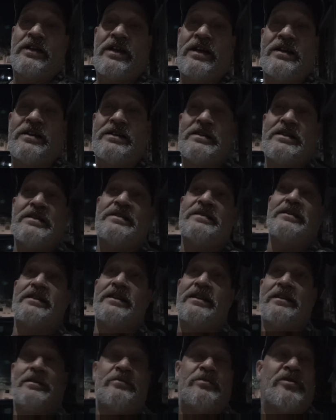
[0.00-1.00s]
edit this and
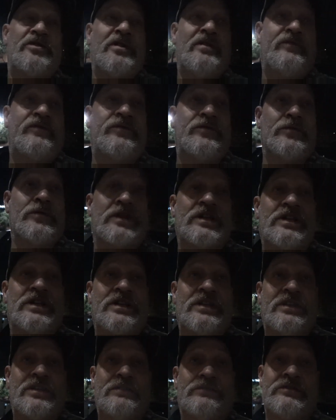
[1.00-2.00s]
get it put up for you,
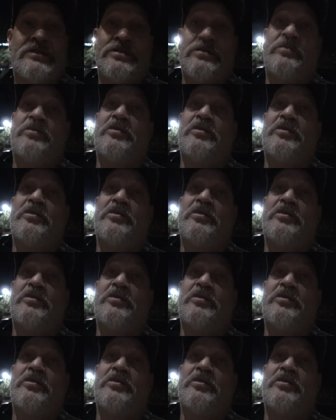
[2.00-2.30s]
which you'll